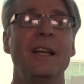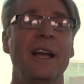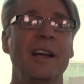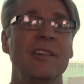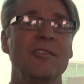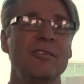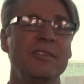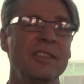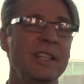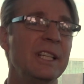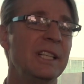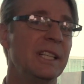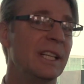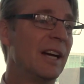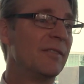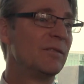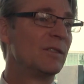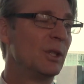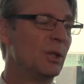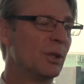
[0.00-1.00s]
and really
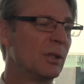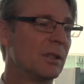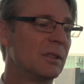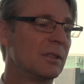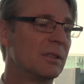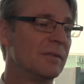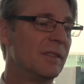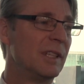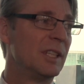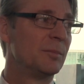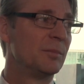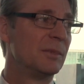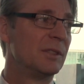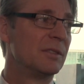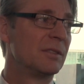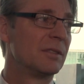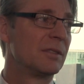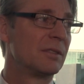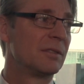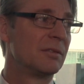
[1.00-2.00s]
have to look at
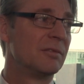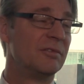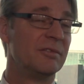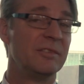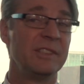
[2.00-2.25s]
developments